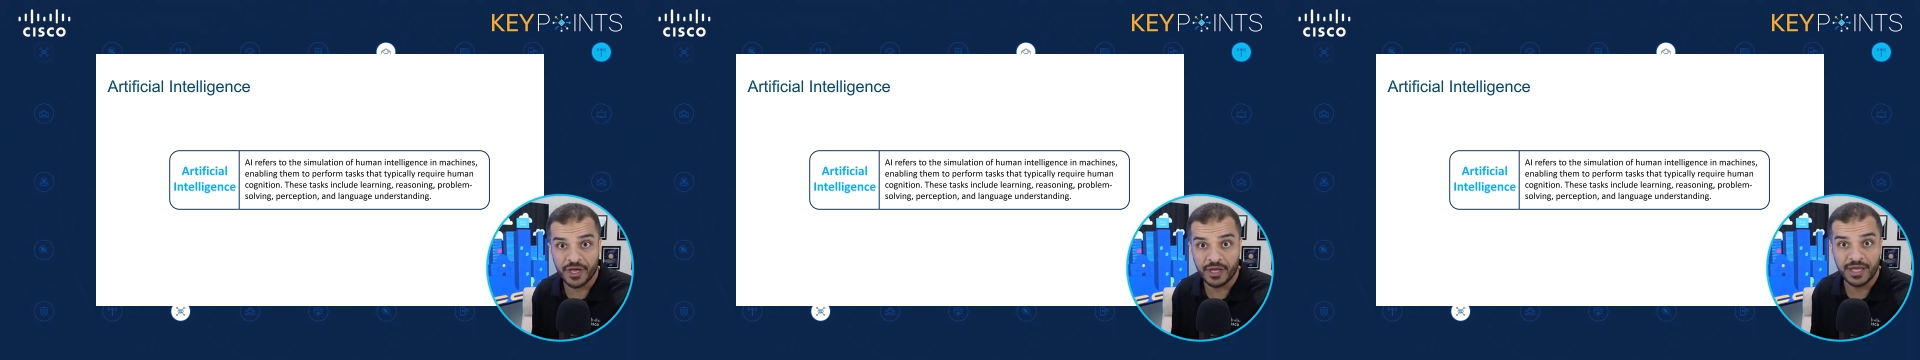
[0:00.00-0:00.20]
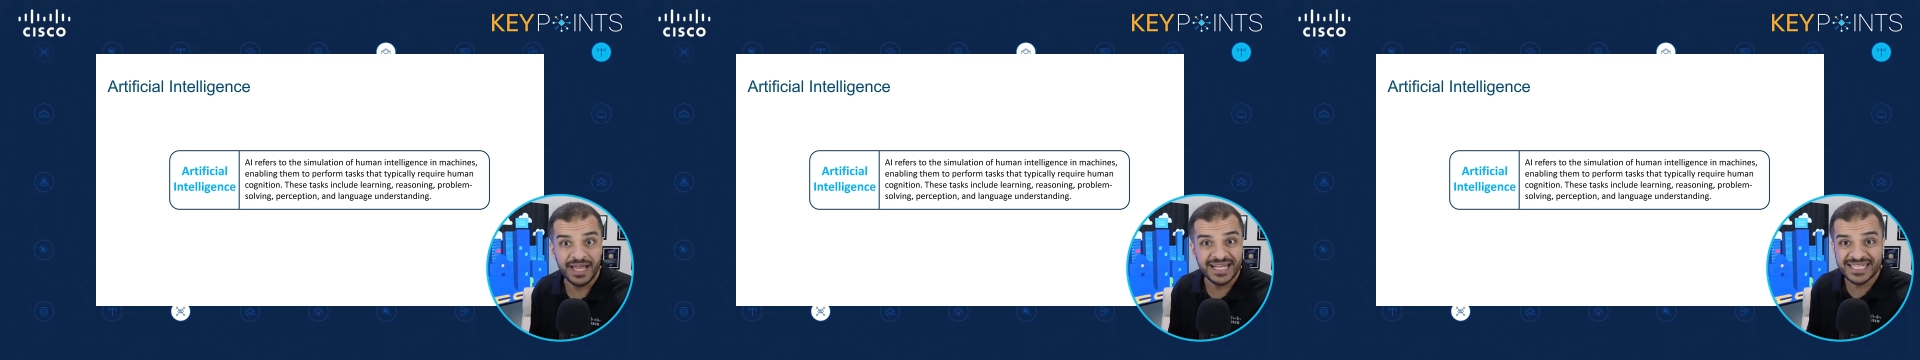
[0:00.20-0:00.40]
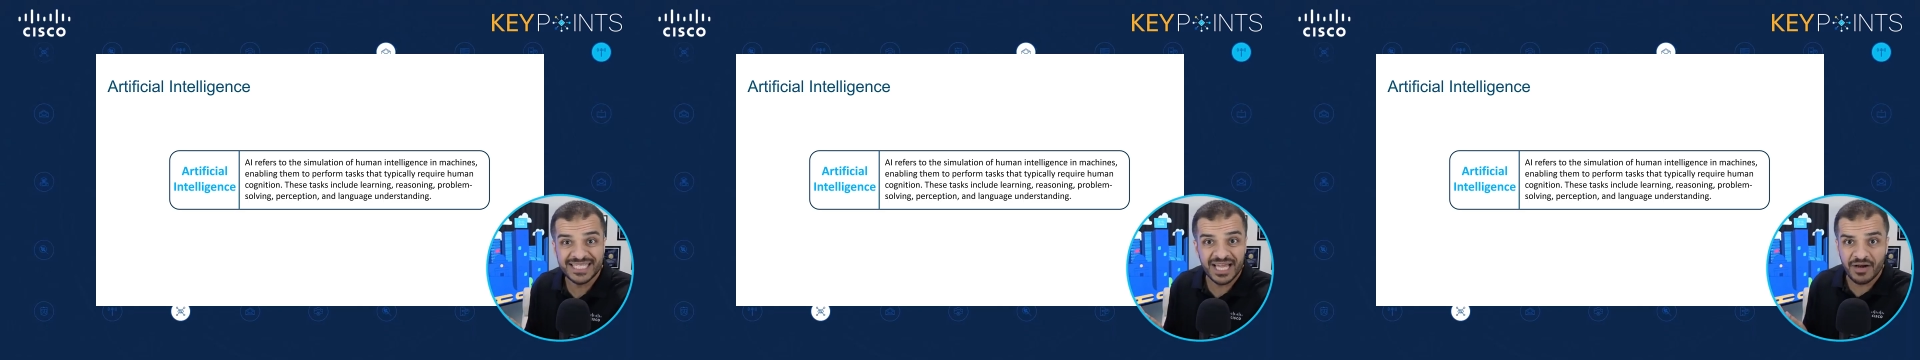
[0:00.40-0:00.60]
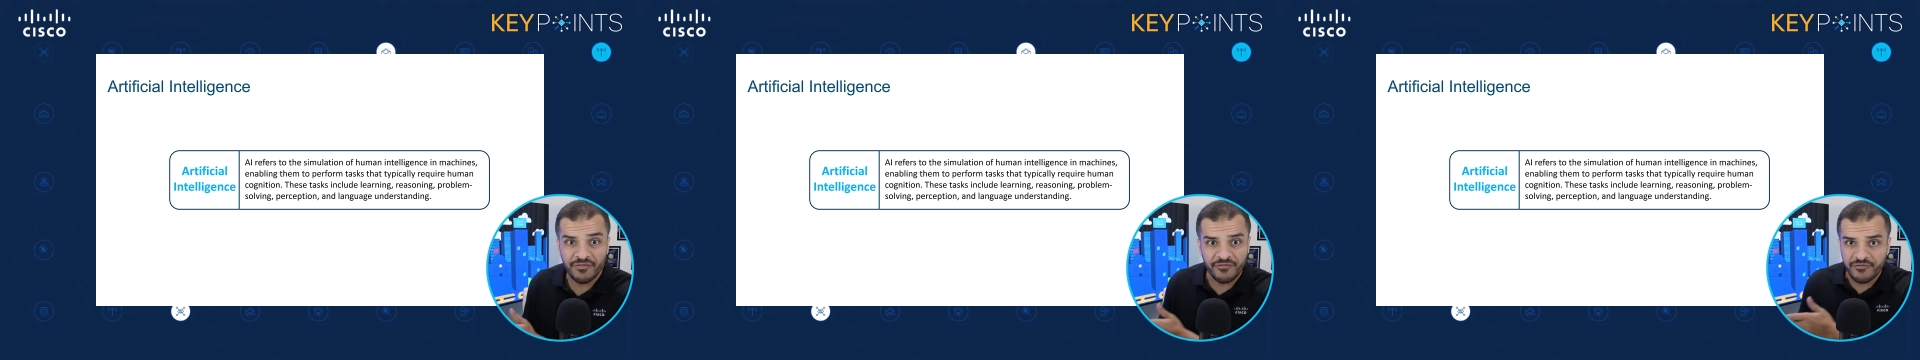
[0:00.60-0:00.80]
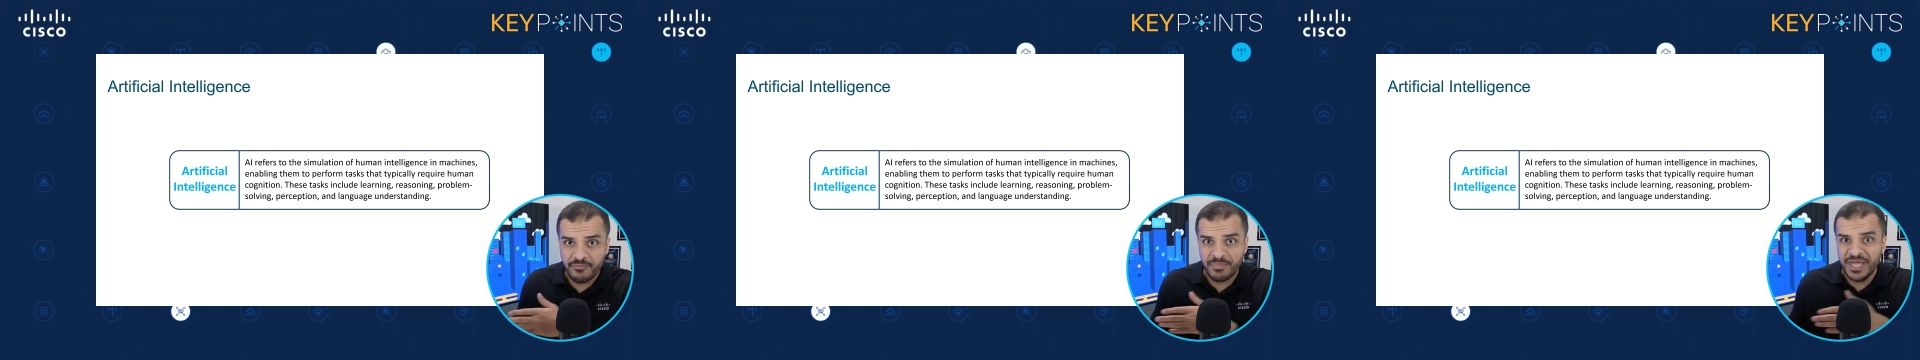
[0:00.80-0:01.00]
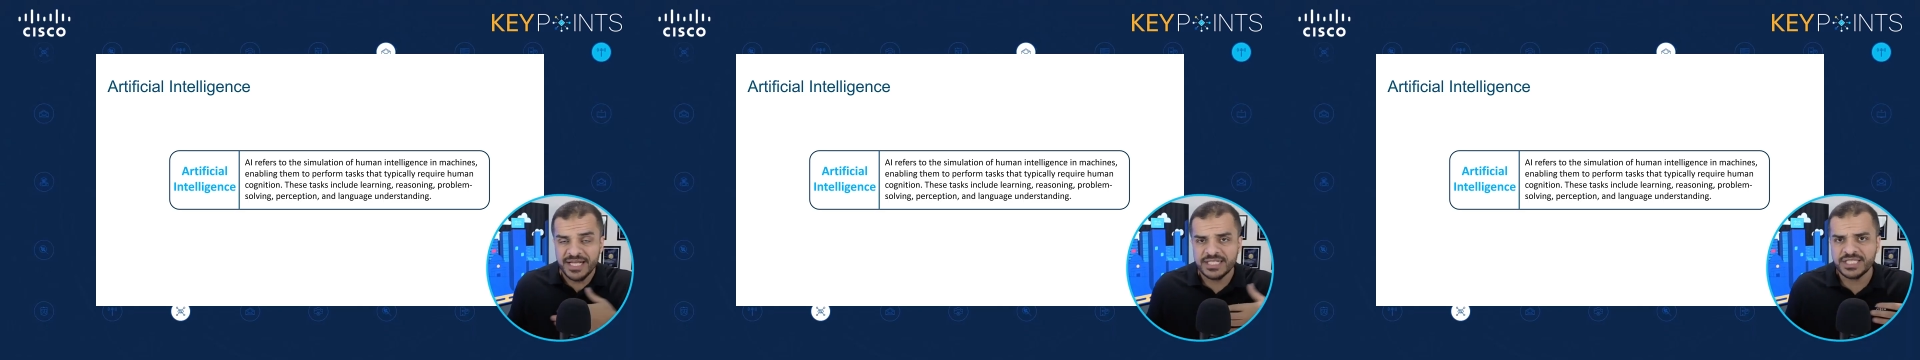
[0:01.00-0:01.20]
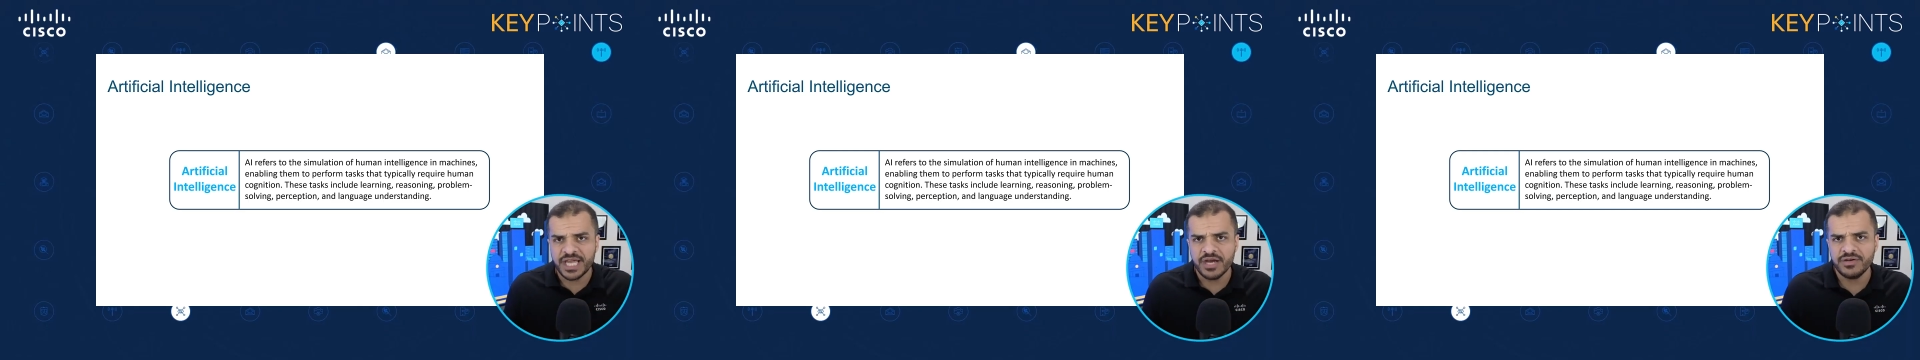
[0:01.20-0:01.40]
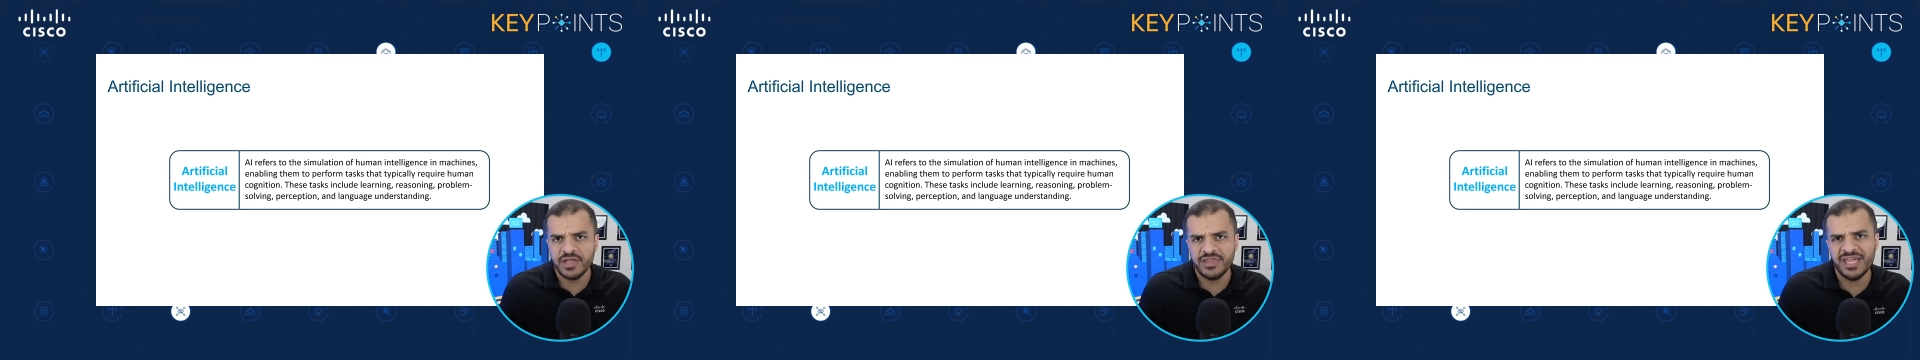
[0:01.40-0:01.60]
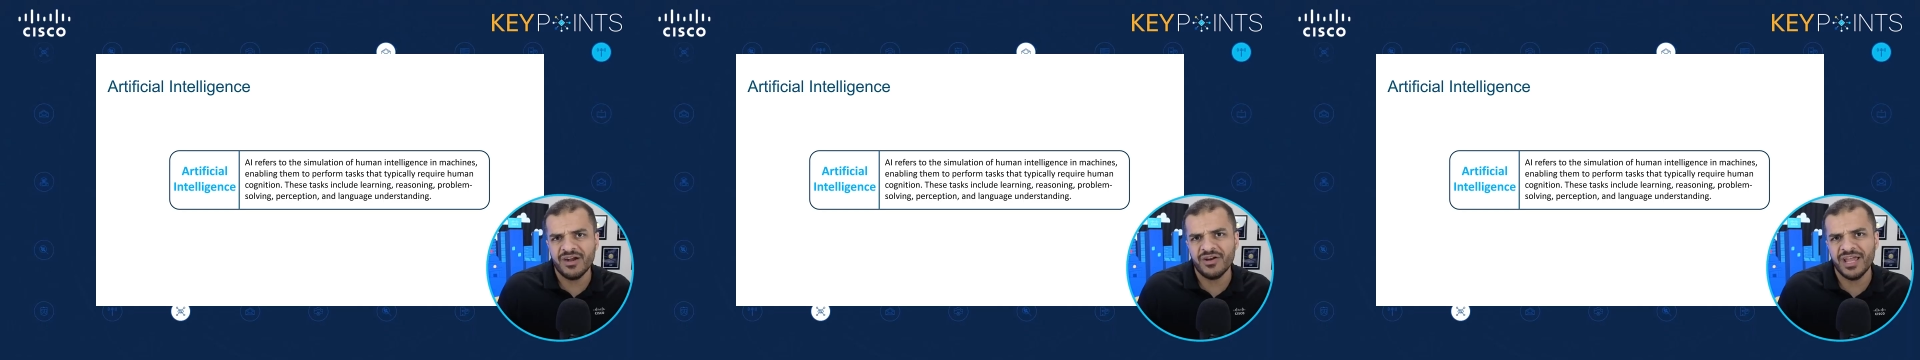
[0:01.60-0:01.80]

Instead of being scared that they're going